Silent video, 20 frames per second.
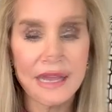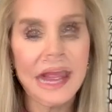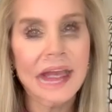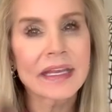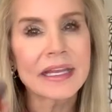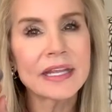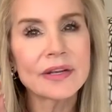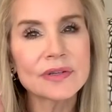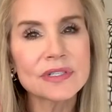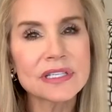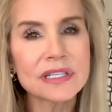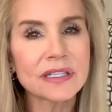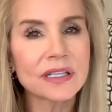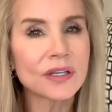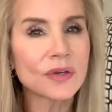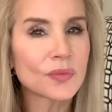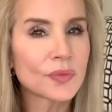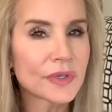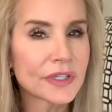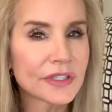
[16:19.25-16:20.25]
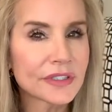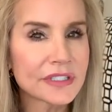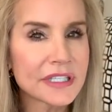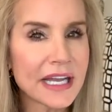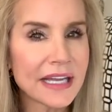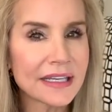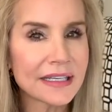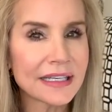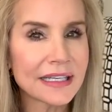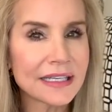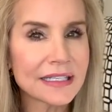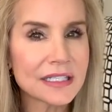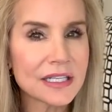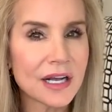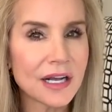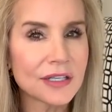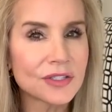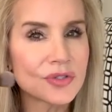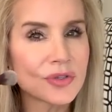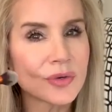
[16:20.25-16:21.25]
And here's a little Real Techniques
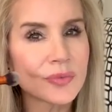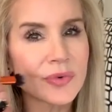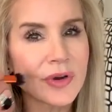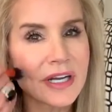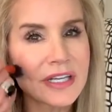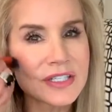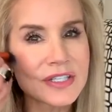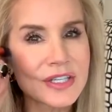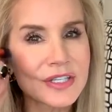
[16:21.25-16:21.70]
contour brush